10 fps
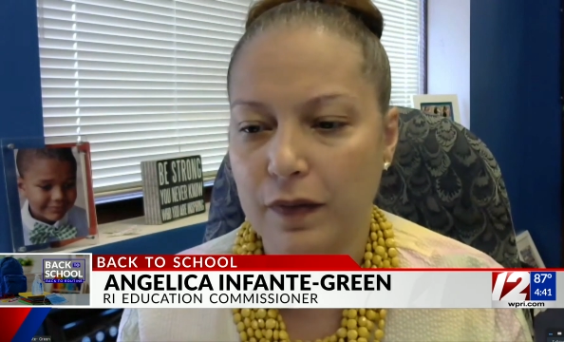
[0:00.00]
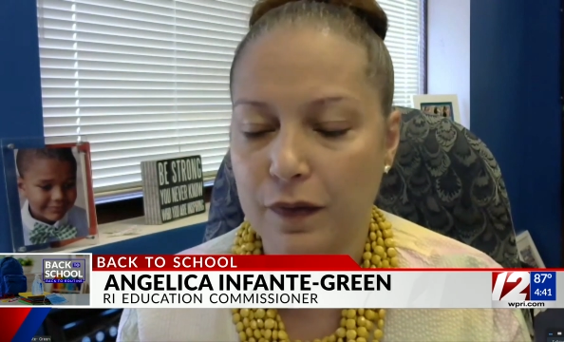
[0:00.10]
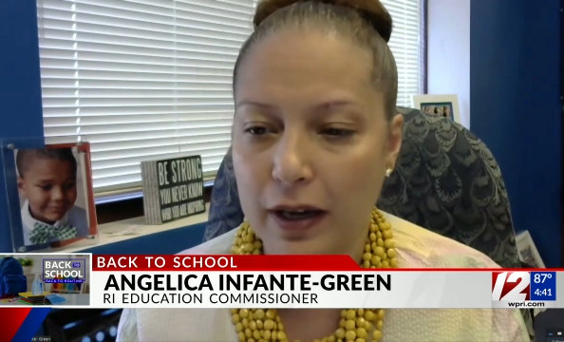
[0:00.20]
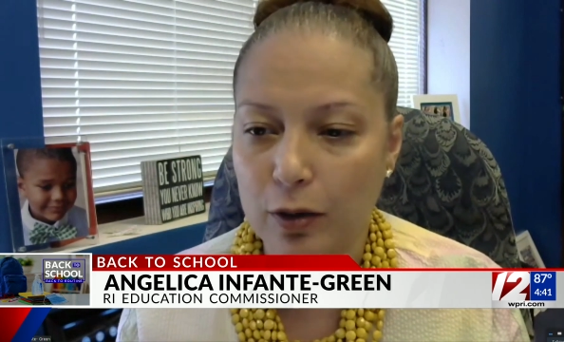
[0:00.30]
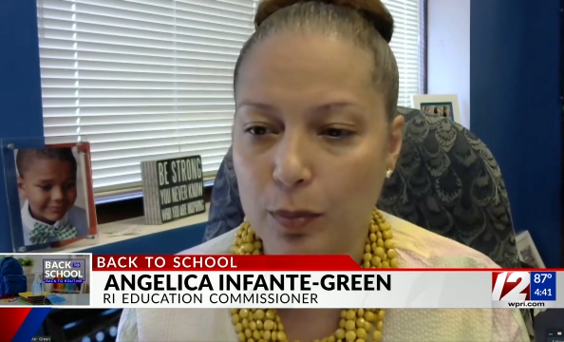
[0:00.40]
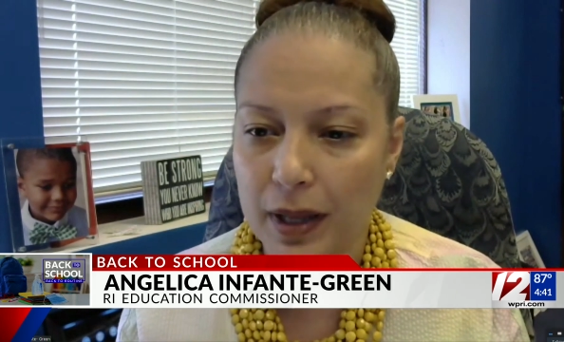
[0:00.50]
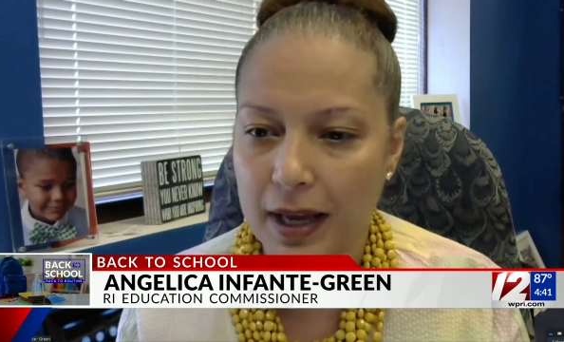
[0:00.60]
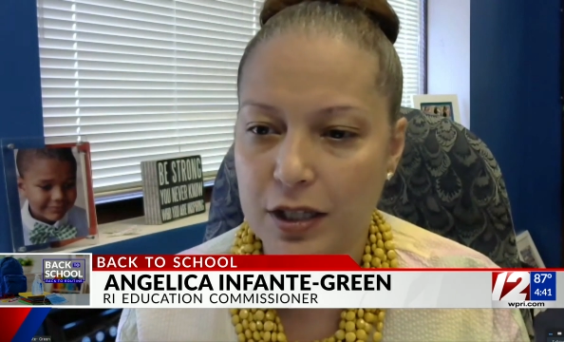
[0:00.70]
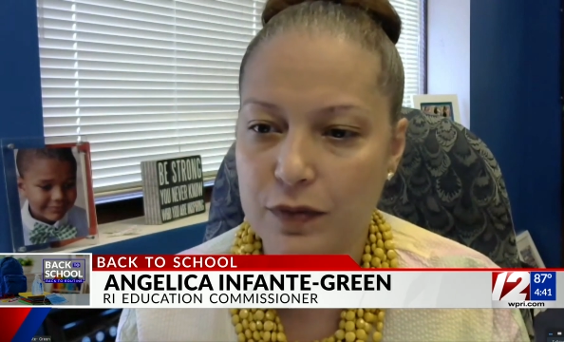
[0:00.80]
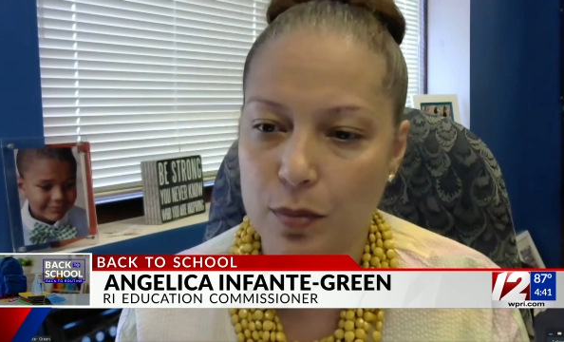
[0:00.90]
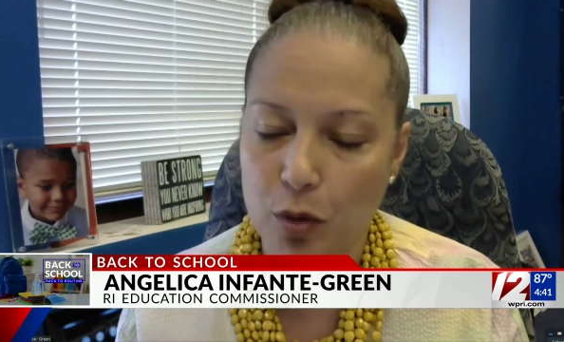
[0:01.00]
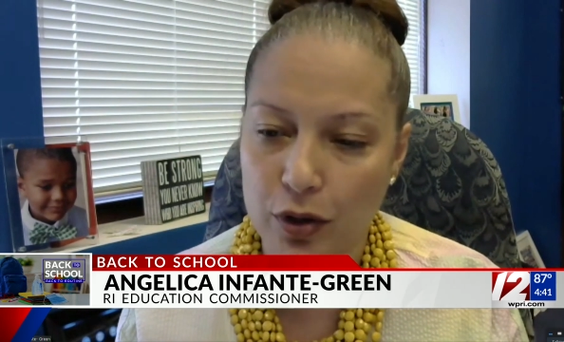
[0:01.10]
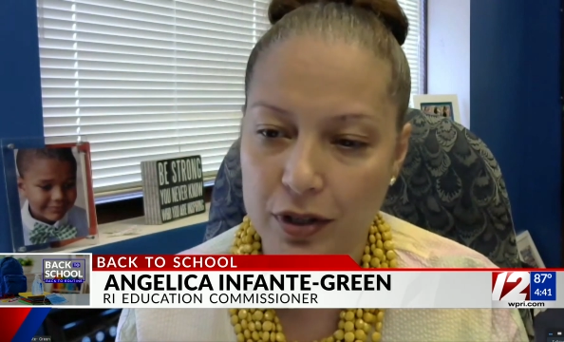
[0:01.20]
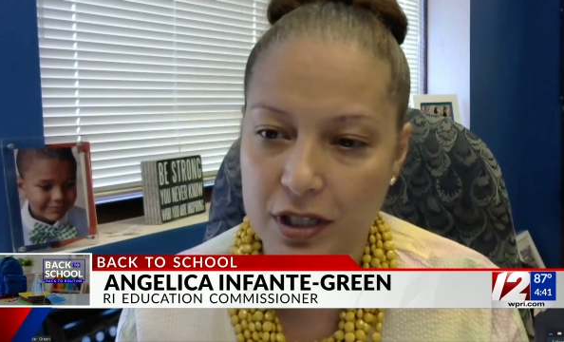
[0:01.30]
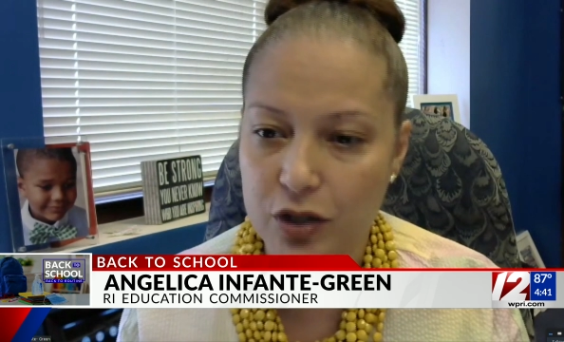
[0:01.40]
Speaker 1: final plans from all
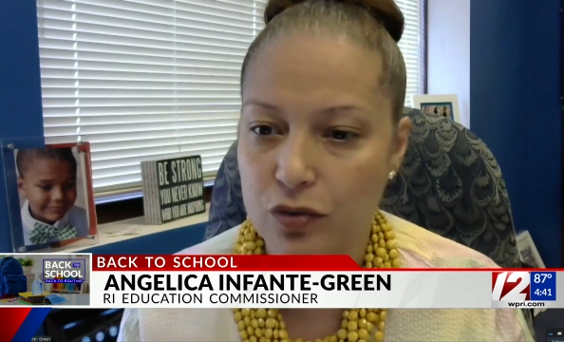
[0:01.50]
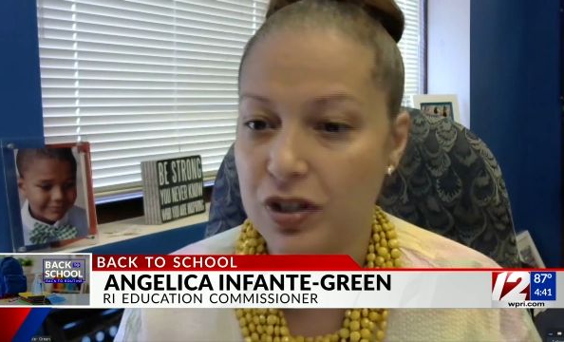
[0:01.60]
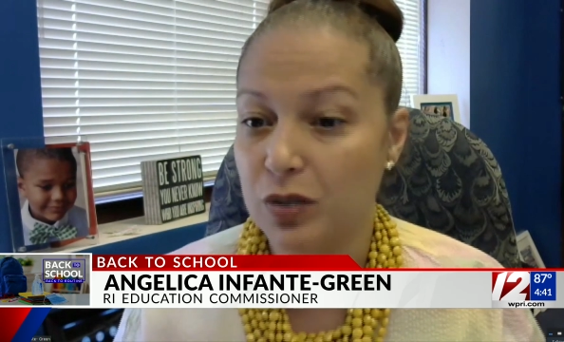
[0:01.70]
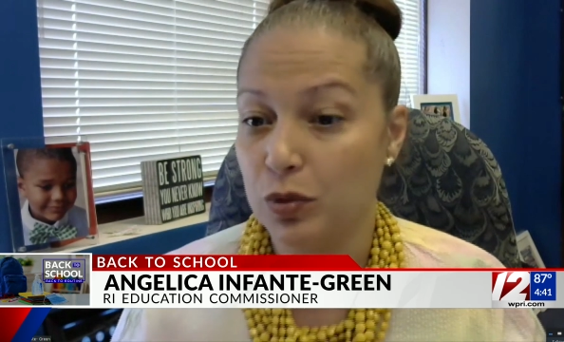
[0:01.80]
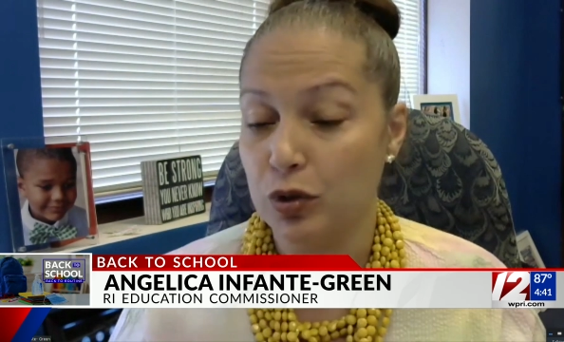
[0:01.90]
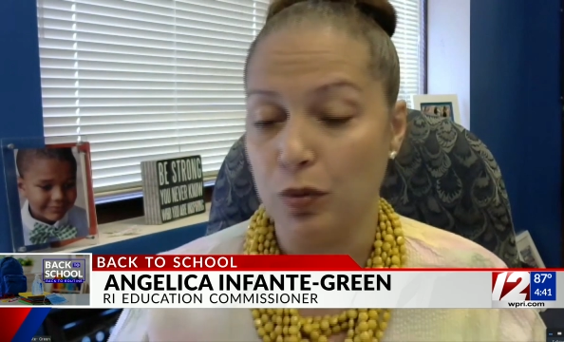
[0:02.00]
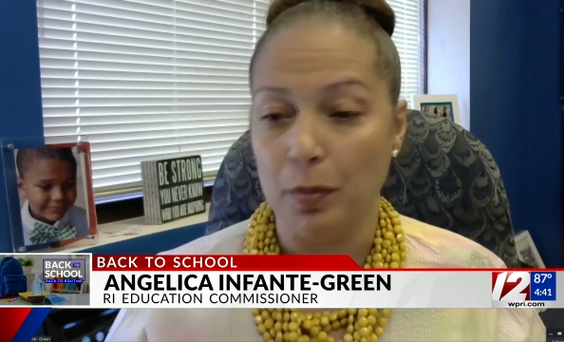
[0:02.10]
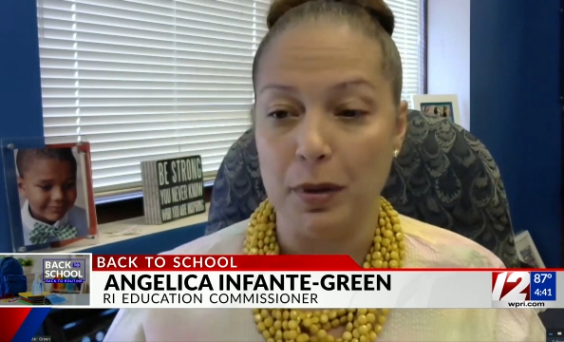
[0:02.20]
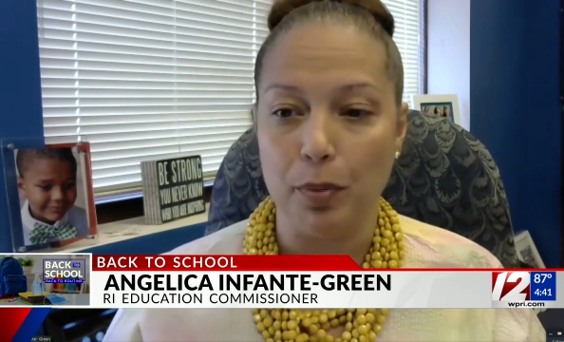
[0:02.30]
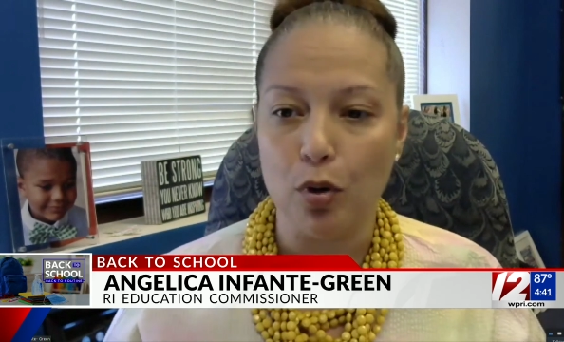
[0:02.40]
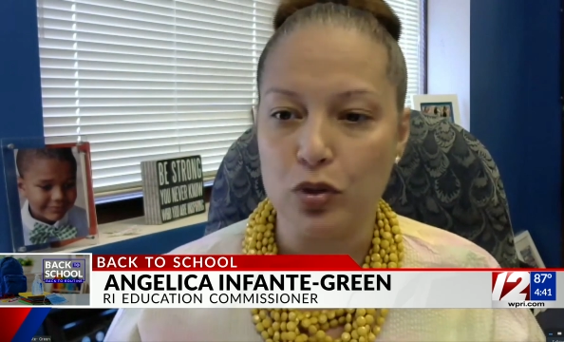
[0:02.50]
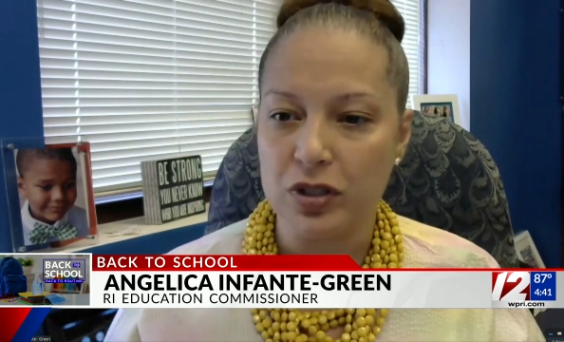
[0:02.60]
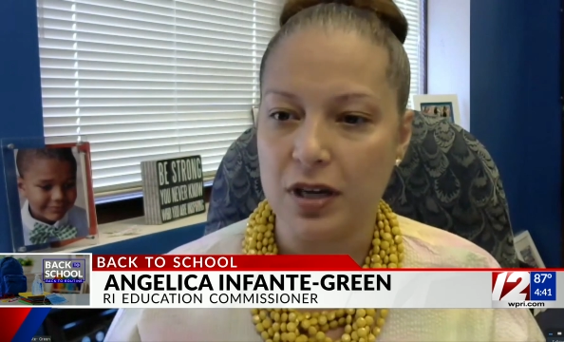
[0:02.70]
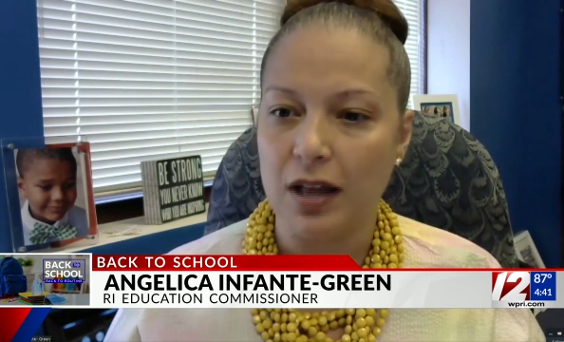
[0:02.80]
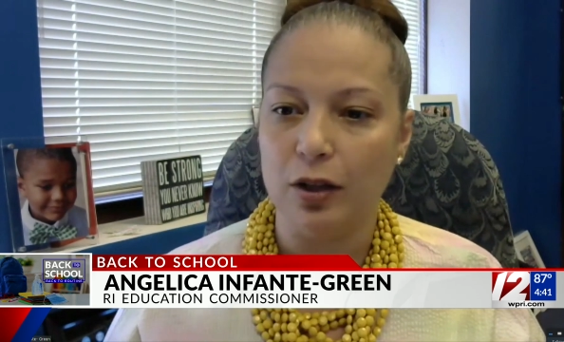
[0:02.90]
the districts, which will be posted on the